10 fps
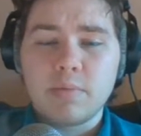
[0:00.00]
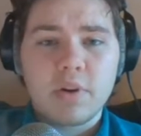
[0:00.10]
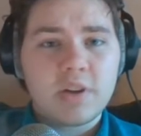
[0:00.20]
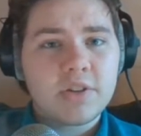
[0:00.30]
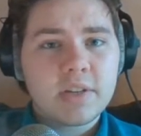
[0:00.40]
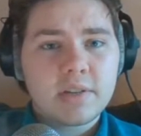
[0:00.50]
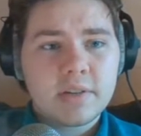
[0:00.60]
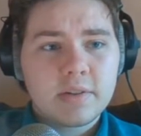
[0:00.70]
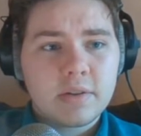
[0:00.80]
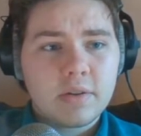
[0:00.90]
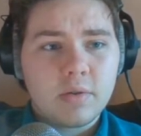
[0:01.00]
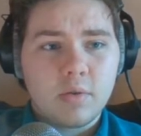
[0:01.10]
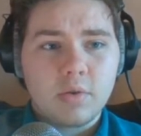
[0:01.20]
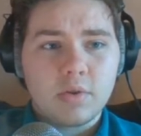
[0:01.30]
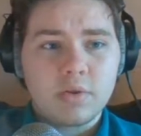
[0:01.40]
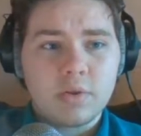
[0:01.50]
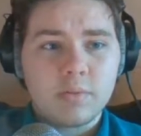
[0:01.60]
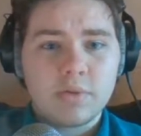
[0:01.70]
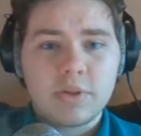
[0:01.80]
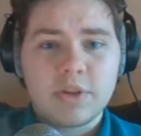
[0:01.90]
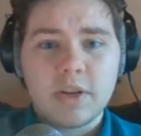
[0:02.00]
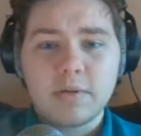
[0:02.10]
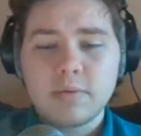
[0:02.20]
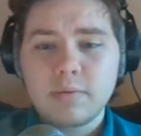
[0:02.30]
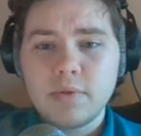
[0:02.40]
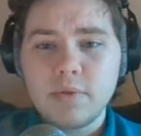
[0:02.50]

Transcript: project or support the channel,